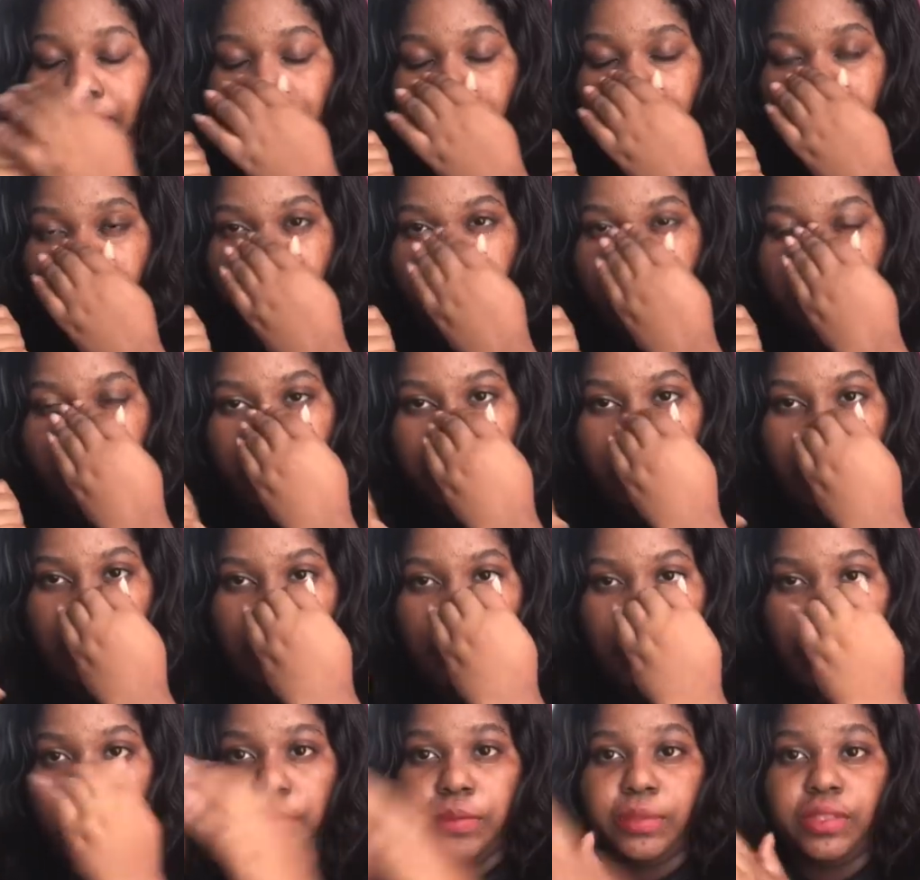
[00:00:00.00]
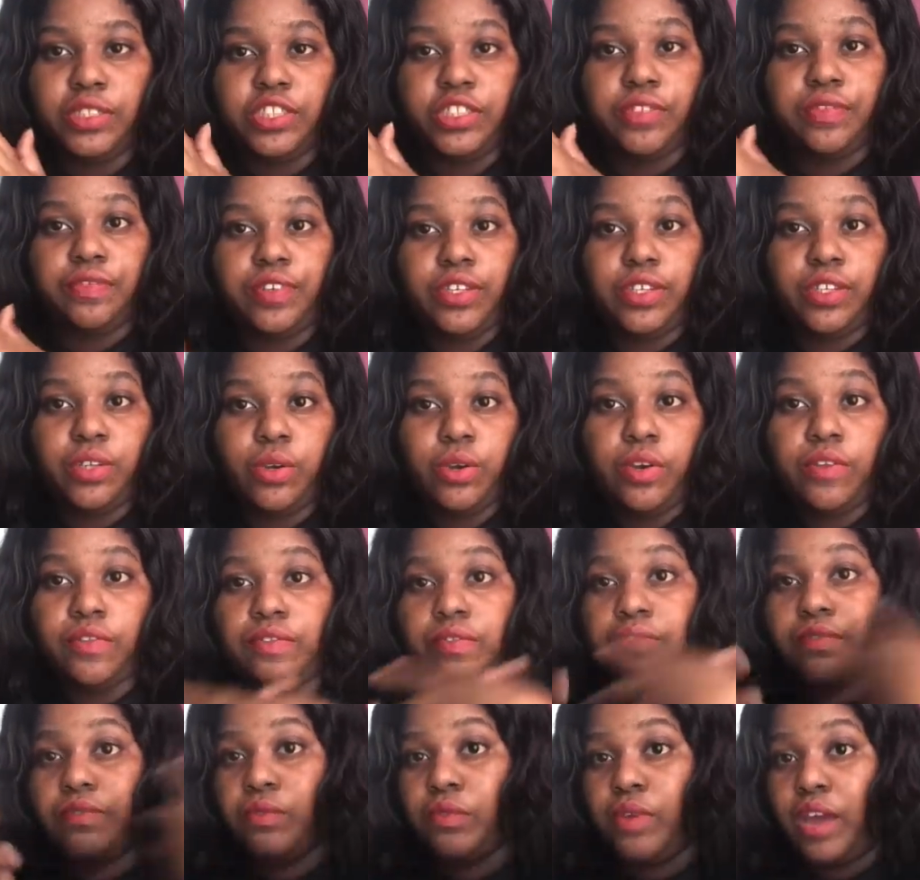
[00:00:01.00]
This is an explanation video of
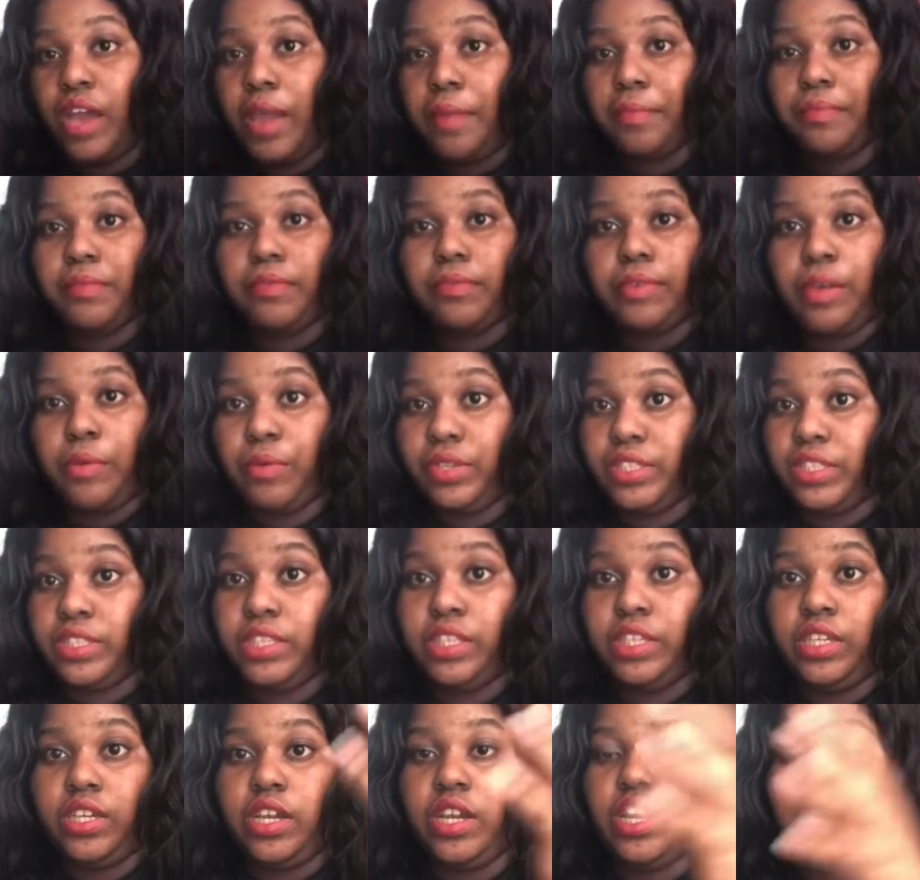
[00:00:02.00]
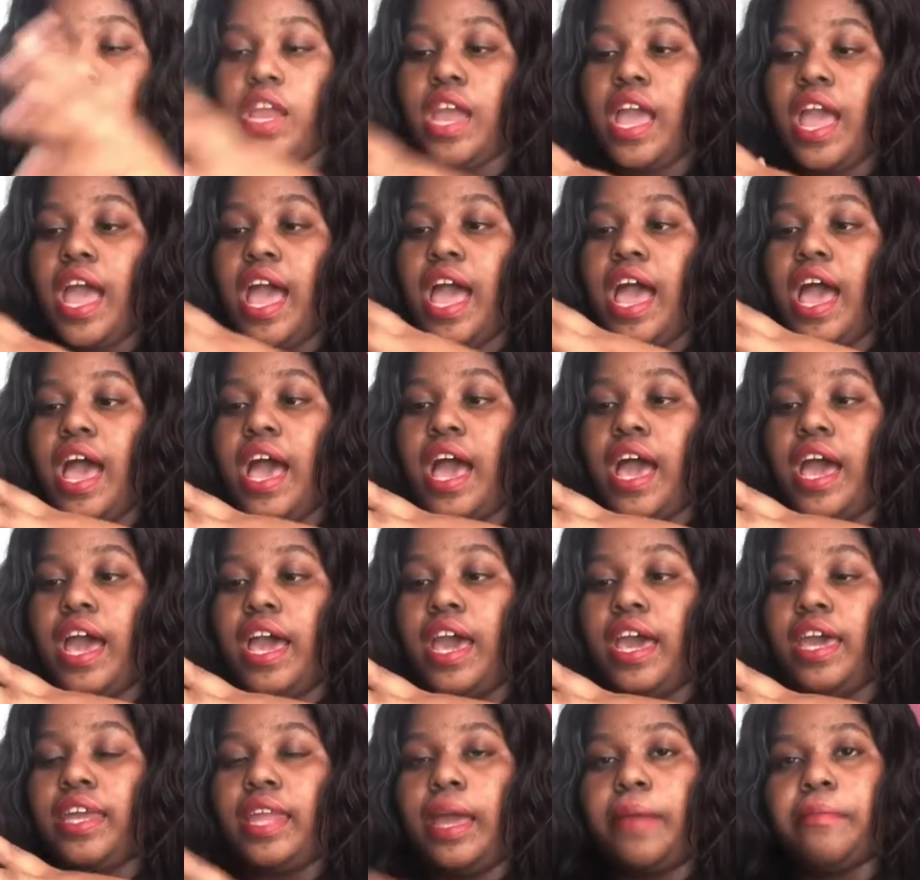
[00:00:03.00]
why I wasn't here,
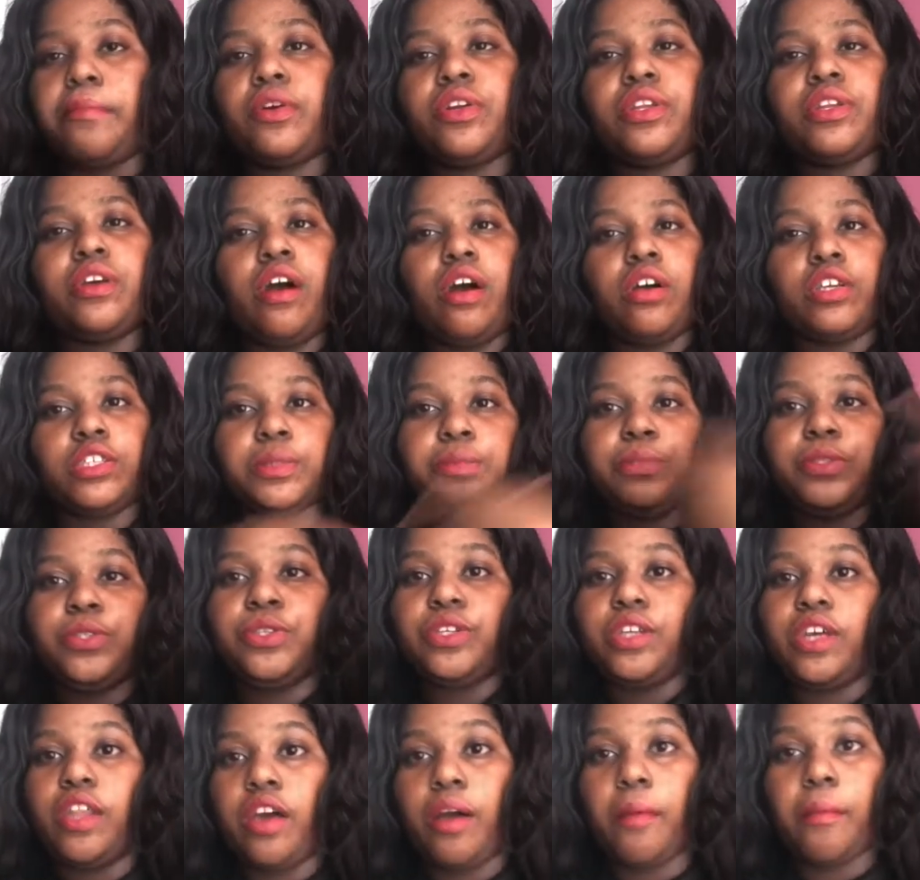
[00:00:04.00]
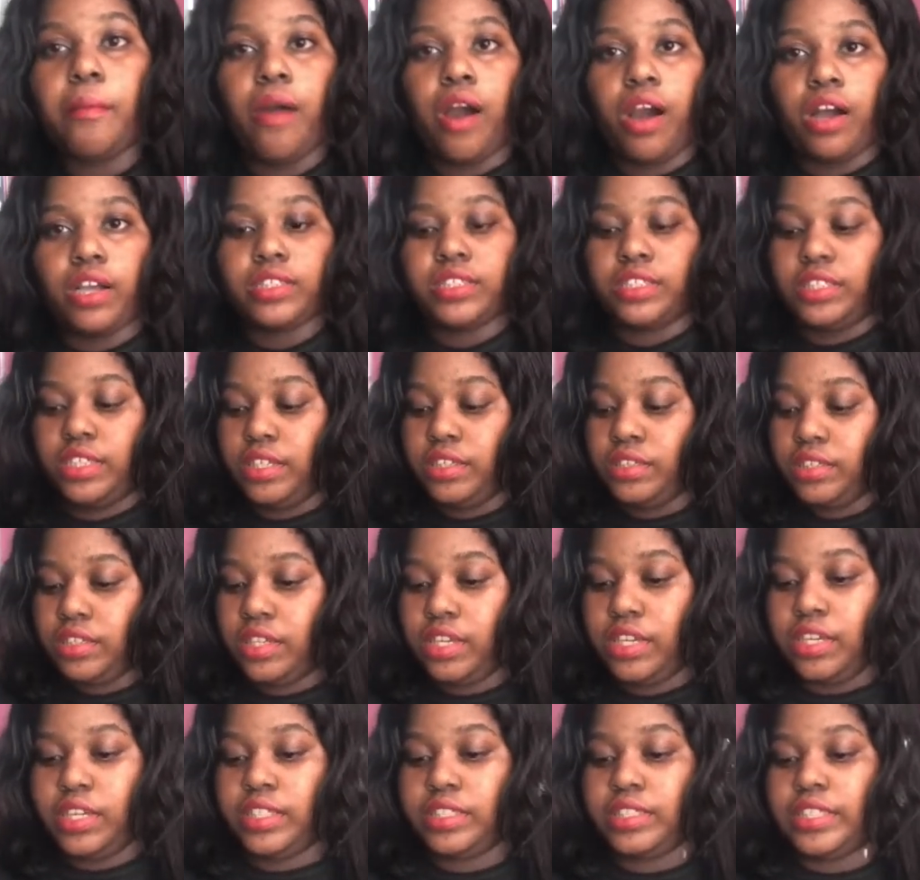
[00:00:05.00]
and I'm gonna also be doing an unboxing
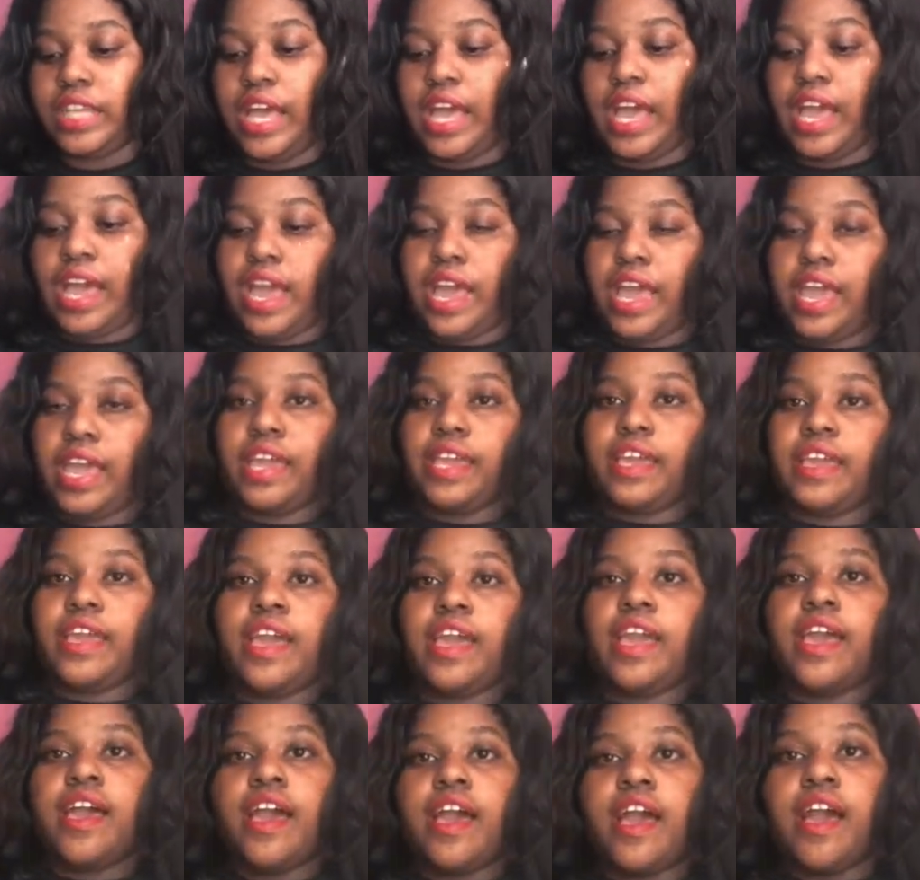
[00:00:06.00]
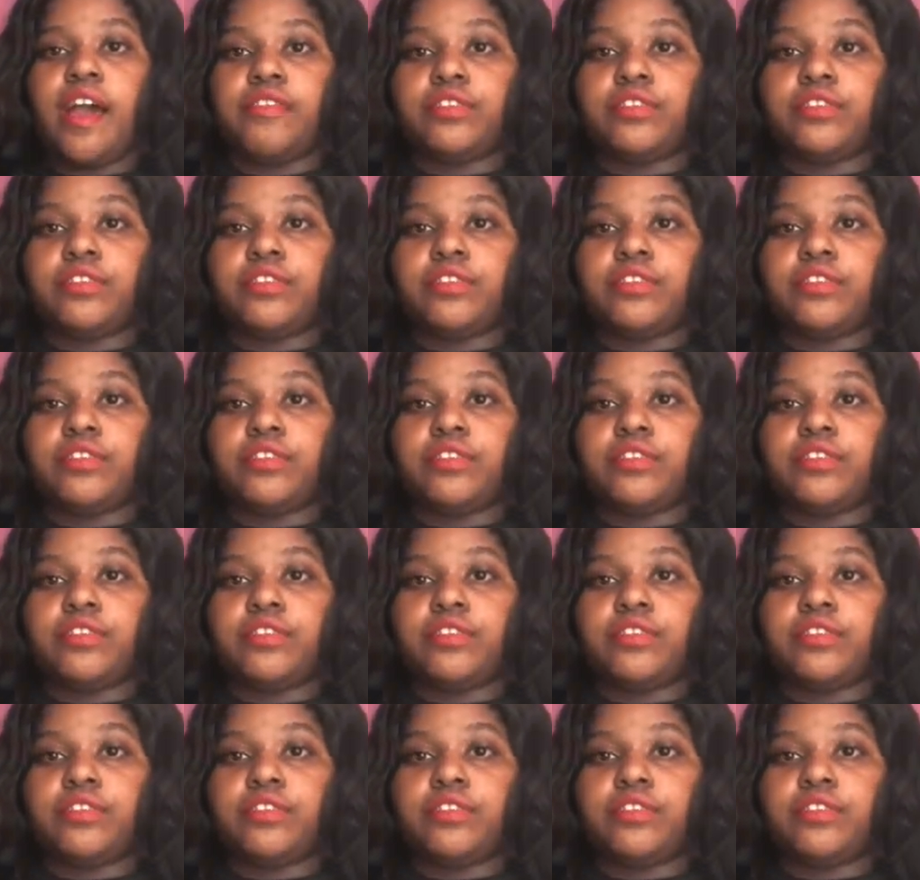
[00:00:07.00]
because I have